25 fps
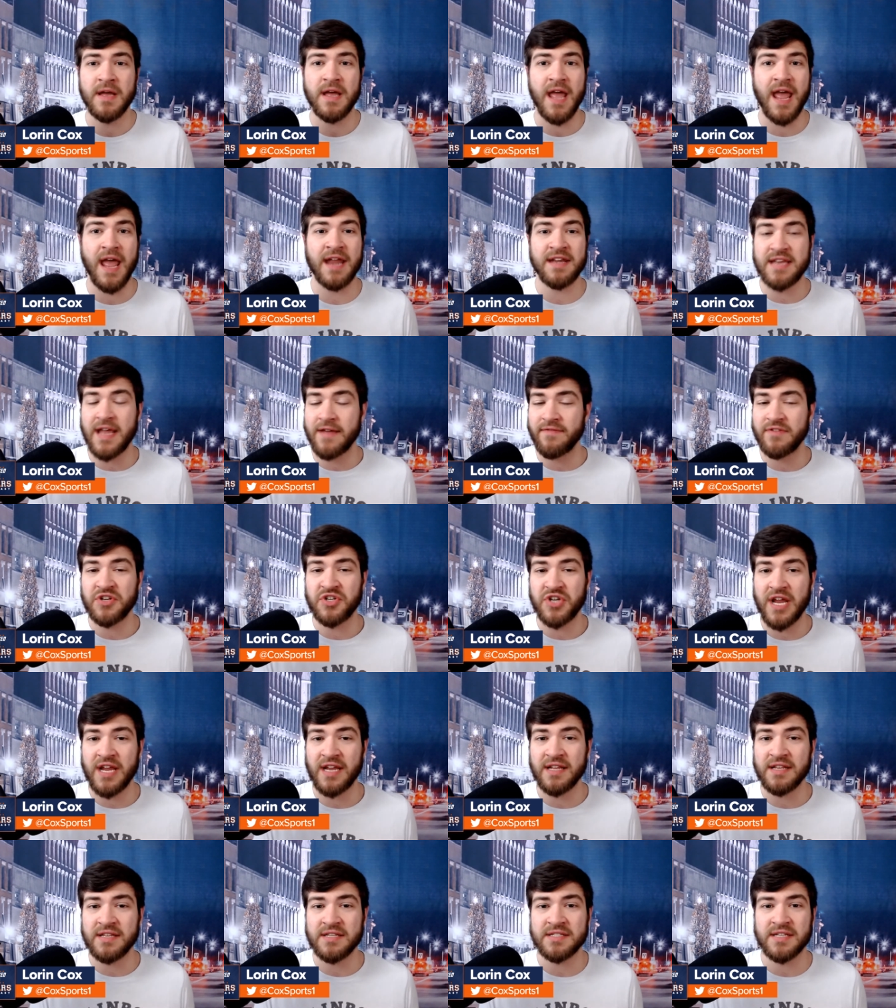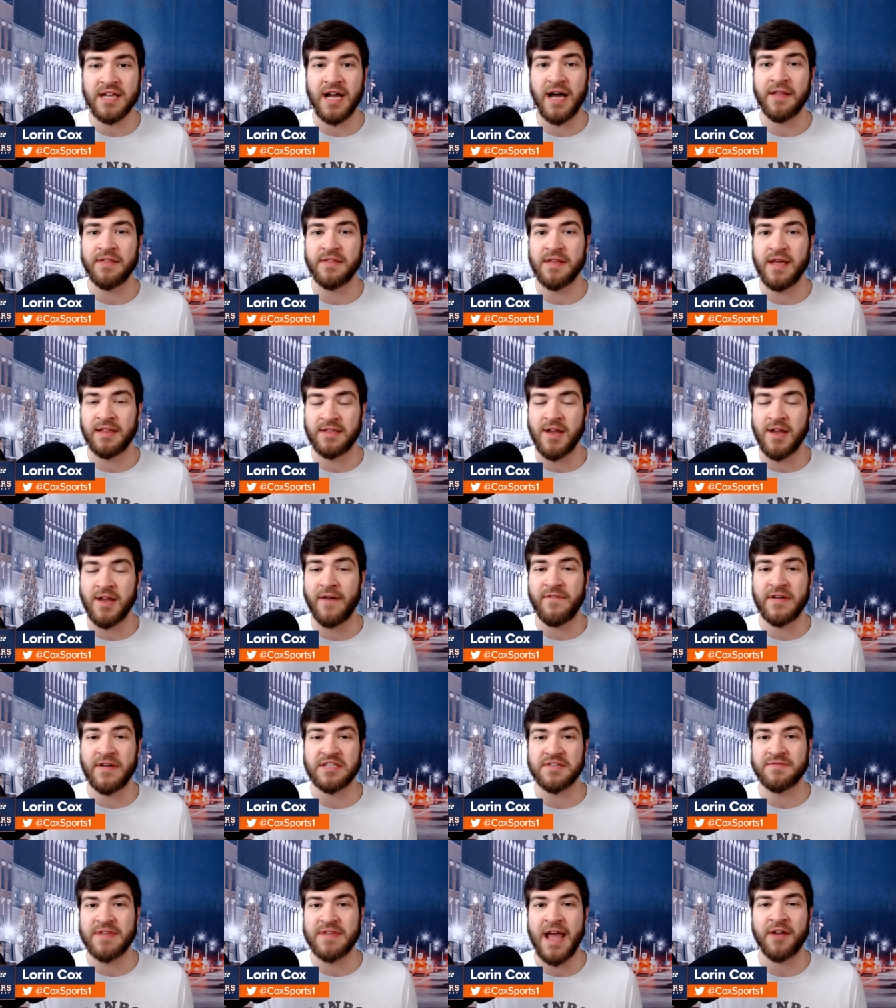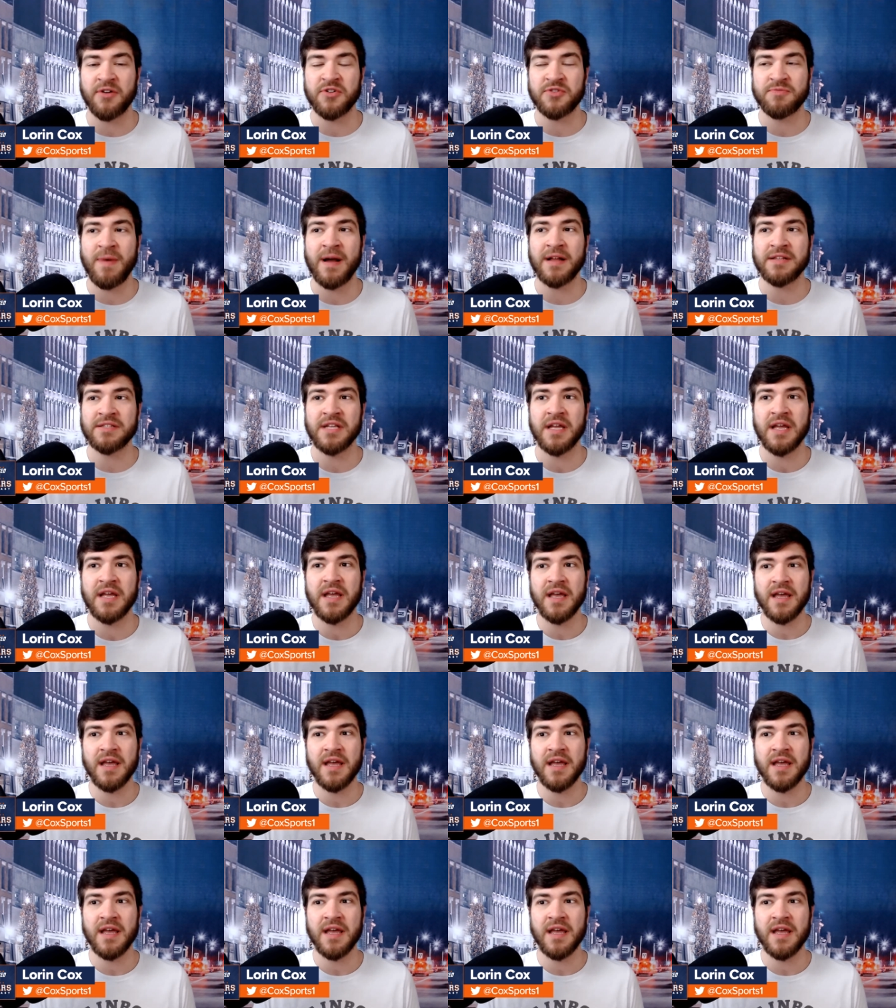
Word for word: and Tevin Jenkins on at the offensive tackle spots.